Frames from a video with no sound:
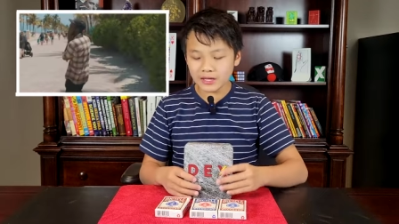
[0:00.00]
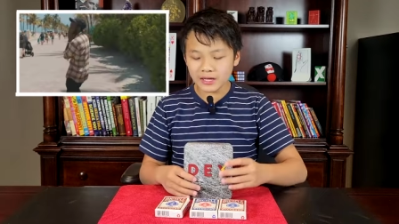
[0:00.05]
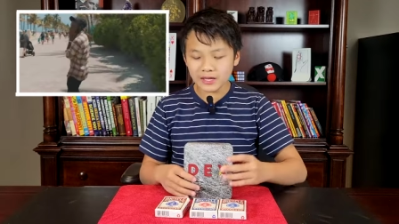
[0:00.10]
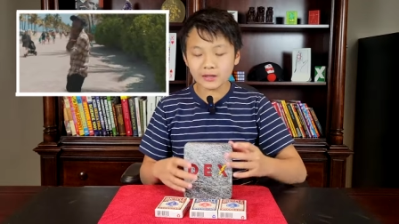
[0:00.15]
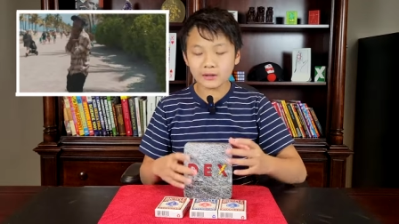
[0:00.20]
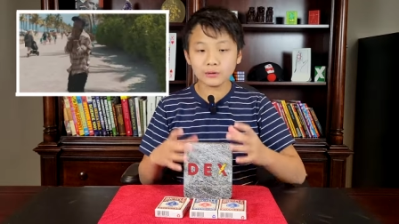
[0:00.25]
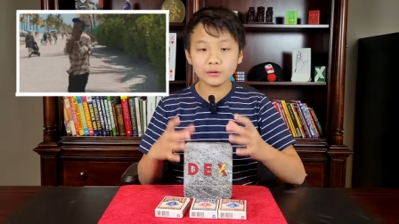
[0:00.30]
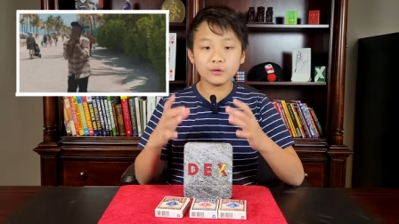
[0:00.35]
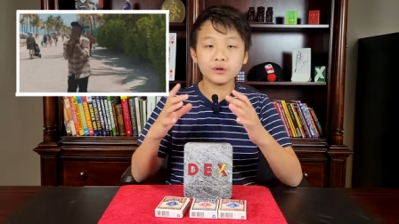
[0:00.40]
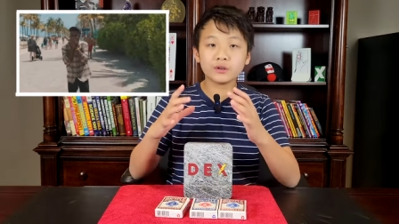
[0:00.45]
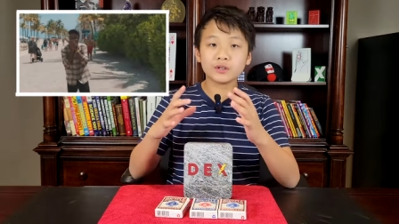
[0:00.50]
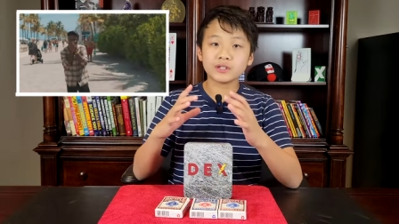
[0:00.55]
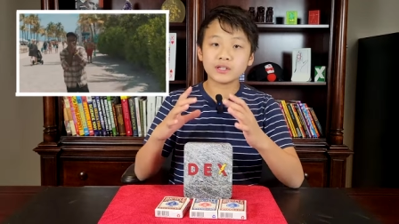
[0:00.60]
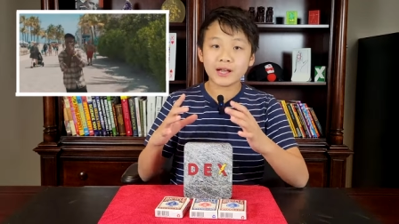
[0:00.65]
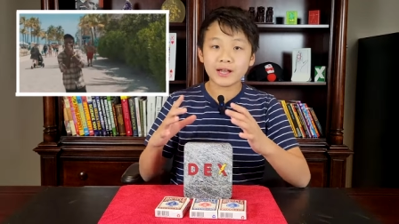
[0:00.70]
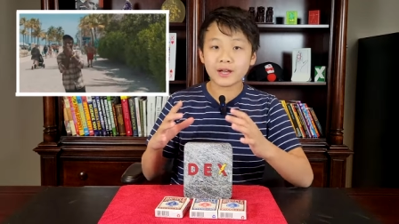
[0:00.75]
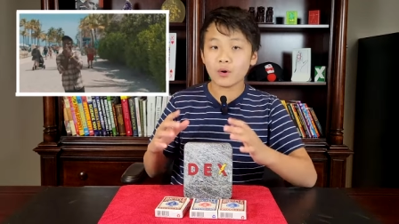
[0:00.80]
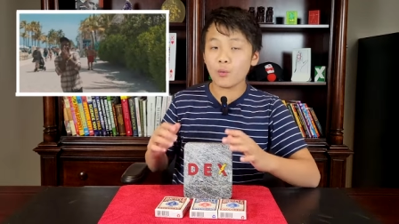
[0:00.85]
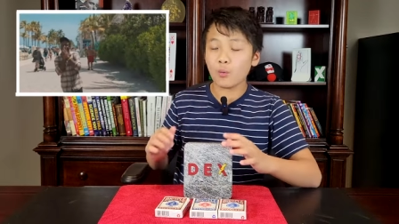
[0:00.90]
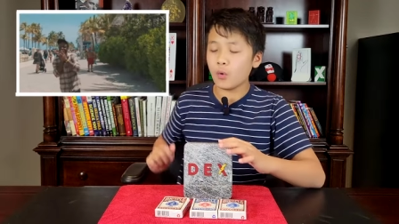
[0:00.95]
it looks
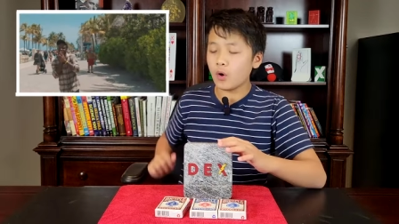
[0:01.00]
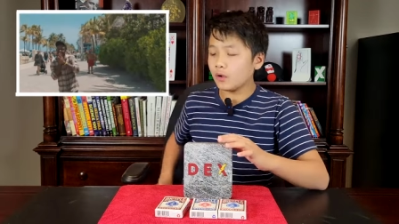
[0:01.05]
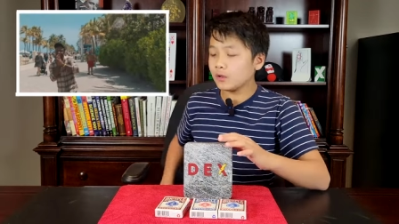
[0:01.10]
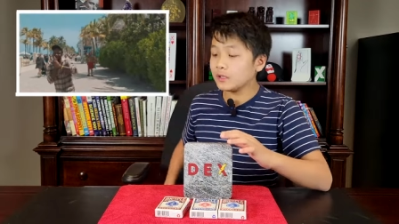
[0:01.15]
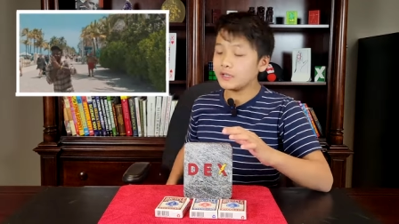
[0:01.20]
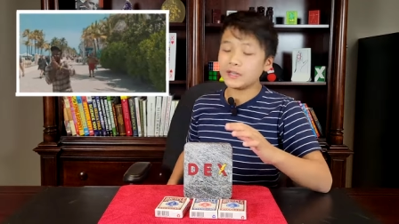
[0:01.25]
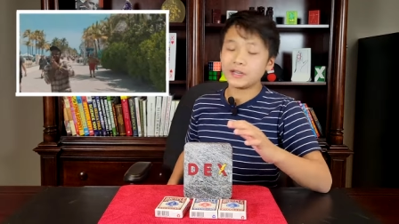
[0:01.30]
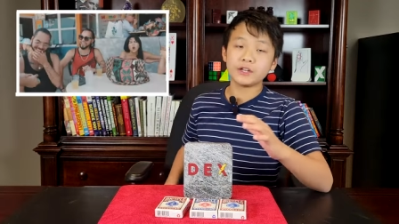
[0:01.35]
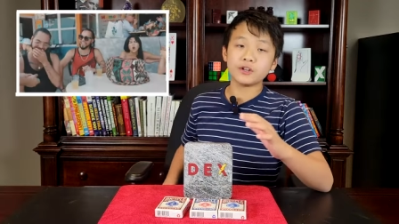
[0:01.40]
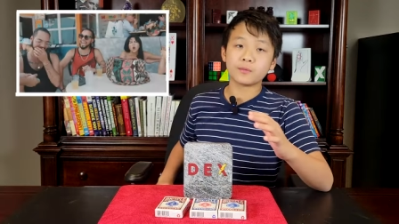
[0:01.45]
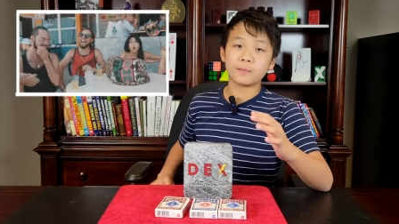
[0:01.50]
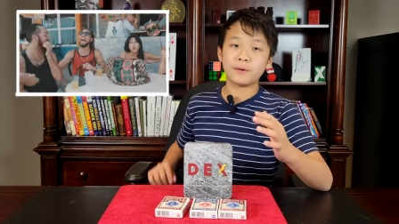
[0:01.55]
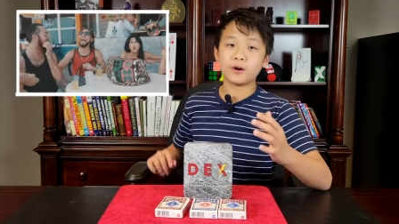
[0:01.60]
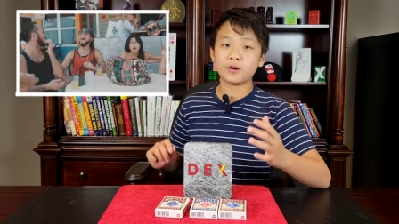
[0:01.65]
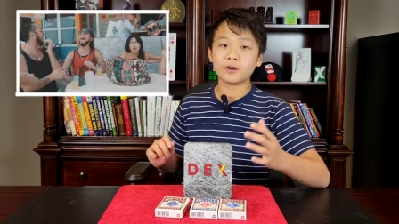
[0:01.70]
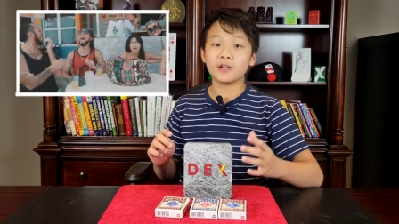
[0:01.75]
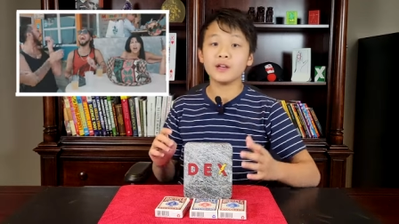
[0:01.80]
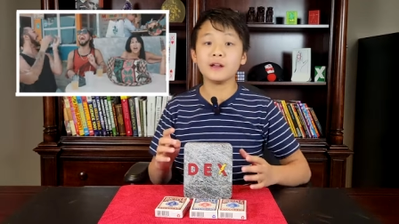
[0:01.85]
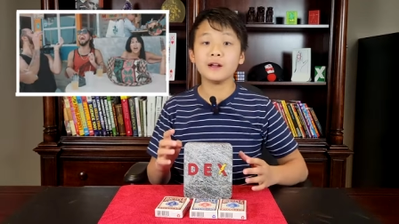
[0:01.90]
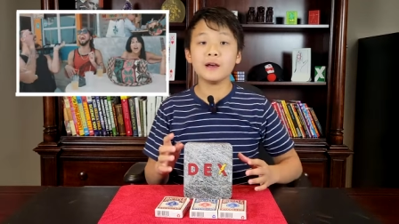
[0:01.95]
like a wallet in your
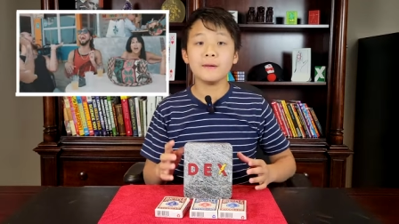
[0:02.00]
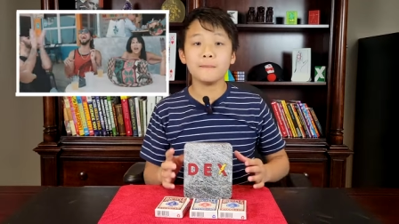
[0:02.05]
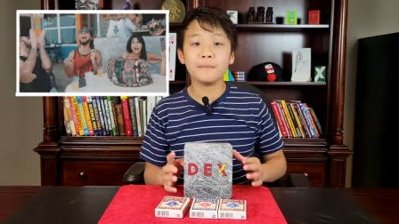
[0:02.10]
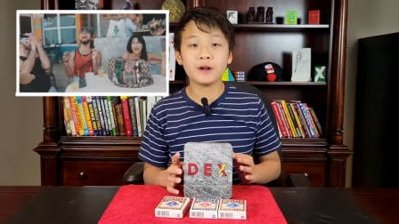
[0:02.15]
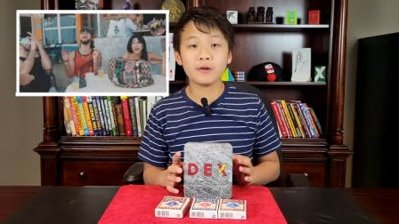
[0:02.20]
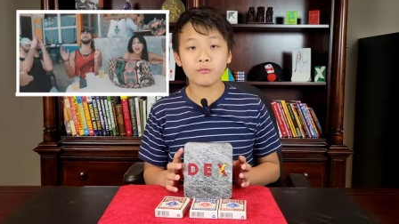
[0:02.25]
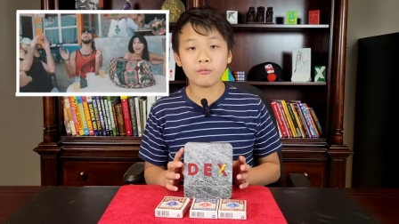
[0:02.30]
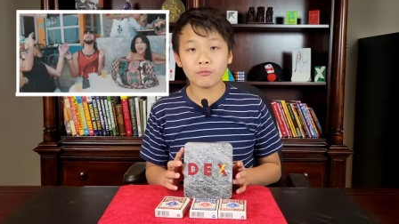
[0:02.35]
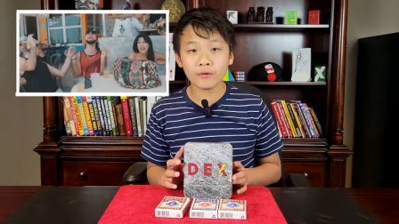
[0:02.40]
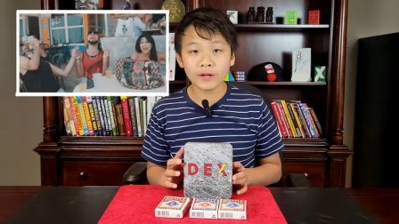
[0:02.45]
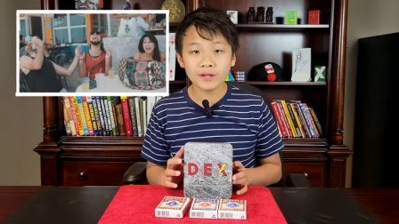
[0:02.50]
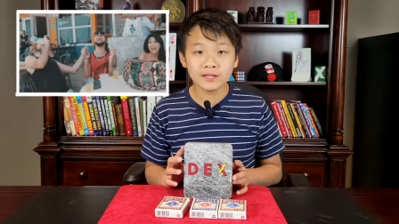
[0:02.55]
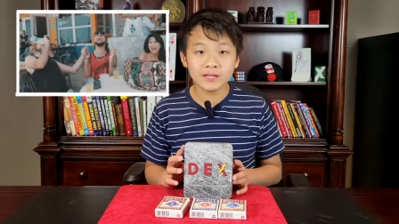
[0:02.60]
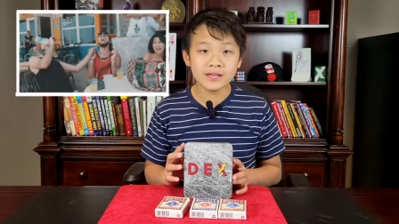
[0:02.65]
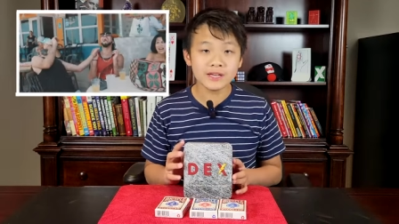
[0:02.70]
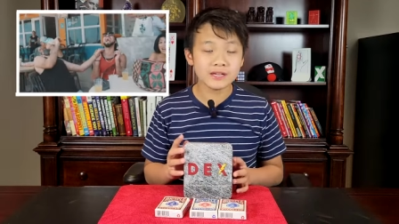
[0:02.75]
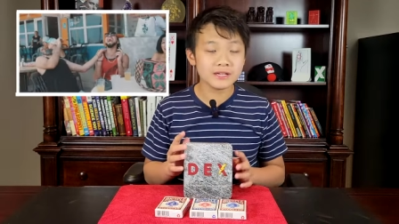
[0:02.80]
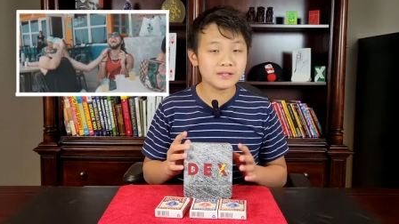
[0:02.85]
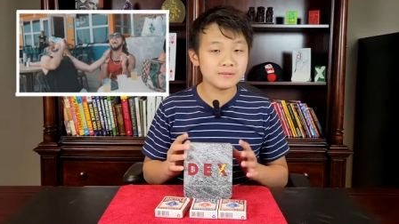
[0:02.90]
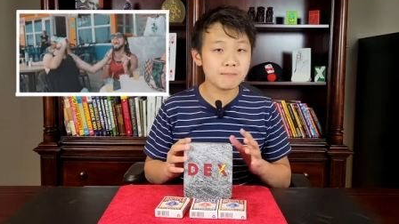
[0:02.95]
pocket, but it
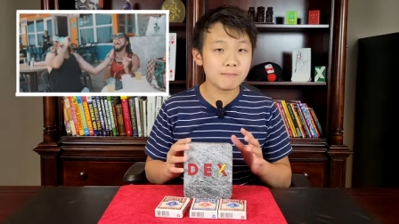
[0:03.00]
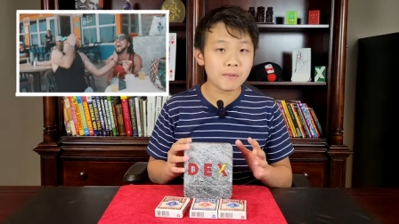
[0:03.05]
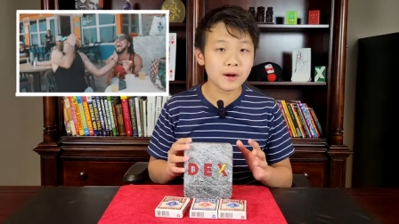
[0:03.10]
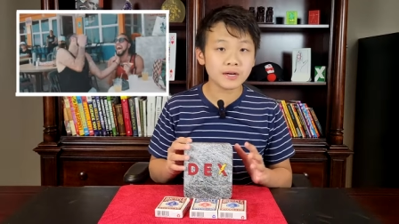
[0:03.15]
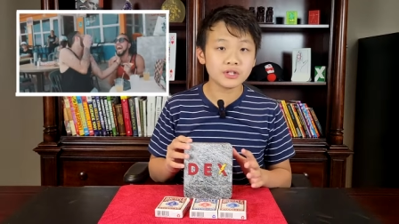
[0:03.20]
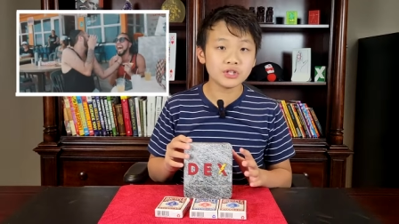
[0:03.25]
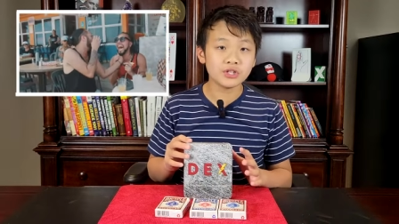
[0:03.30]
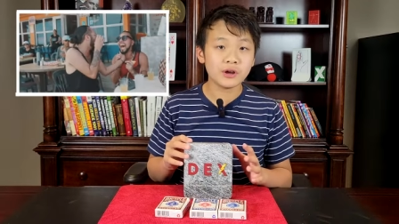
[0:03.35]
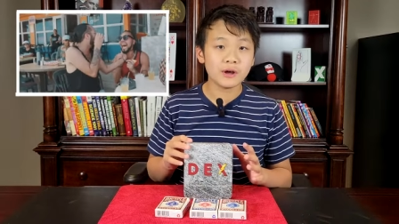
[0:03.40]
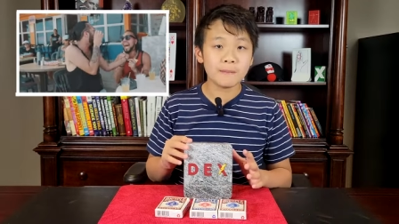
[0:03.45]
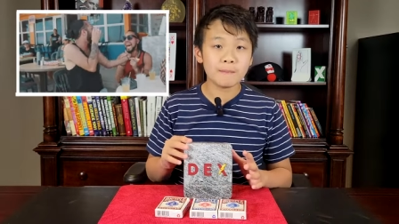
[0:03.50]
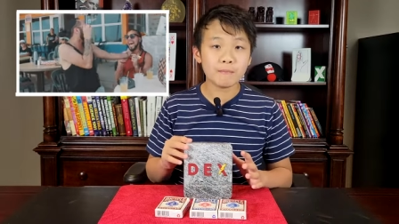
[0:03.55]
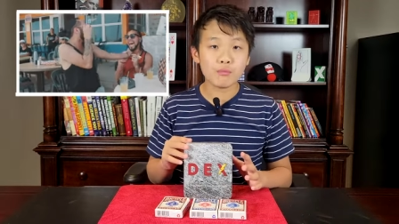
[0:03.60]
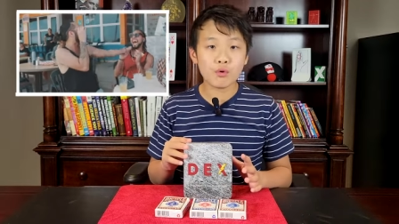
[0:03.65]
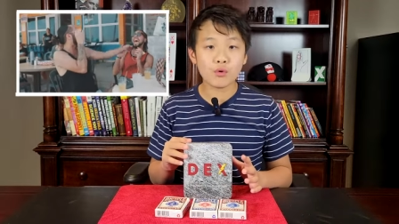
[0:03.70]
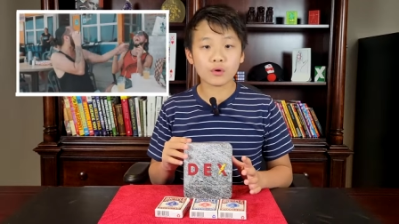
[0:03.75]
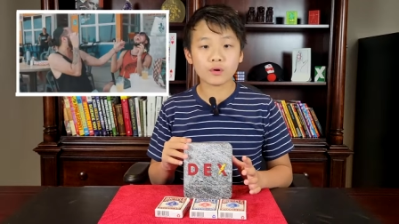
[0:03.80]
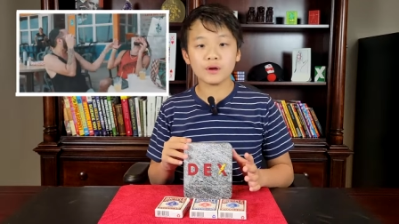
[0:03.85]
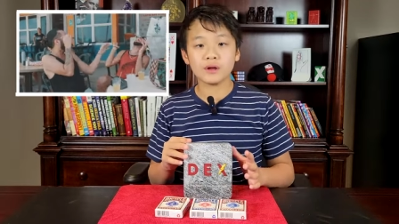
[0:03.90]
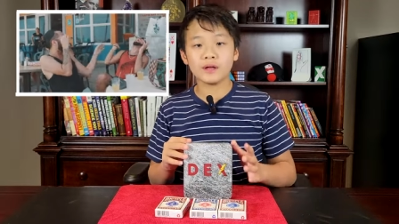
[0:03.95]
really is much
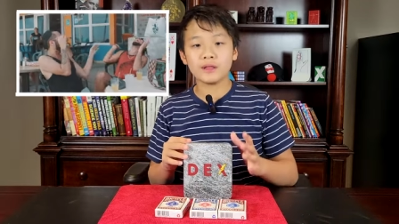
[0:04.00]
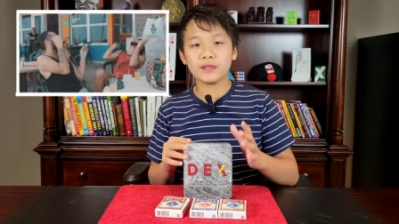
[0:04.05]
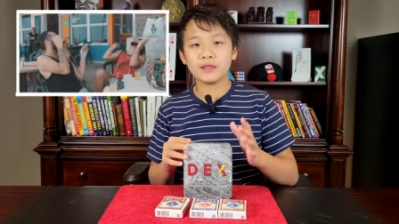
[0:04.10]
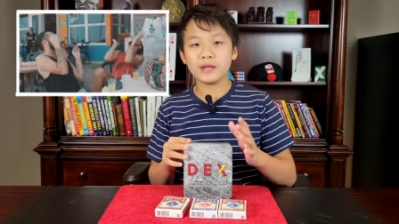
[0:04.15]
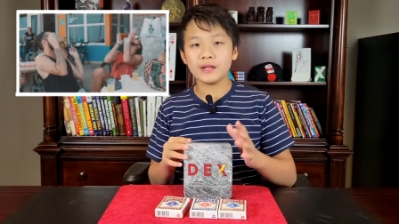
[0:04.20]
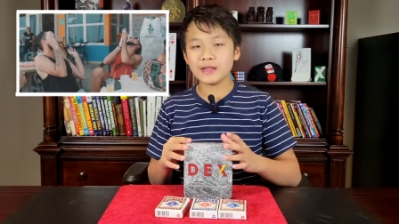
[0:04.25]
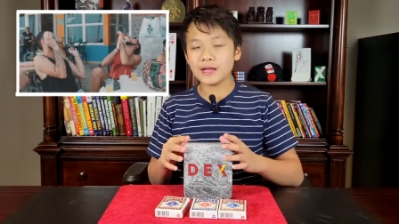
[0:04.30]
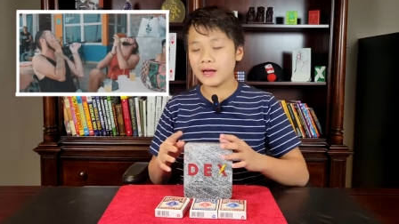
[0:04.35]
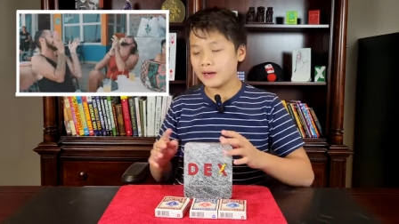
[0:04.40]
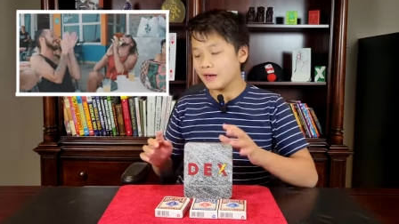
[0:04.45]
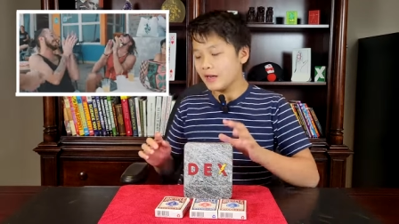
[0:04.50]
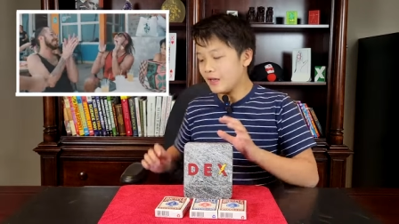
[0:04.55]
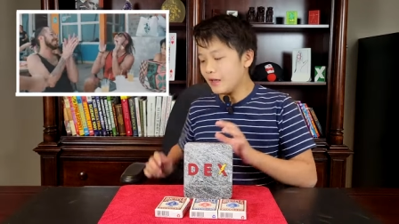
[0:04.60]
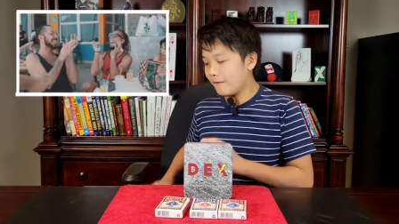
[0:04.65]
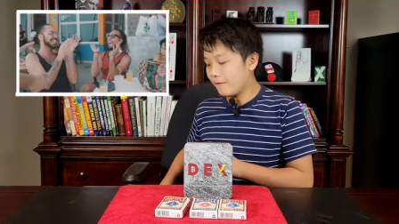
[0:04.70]
more than that.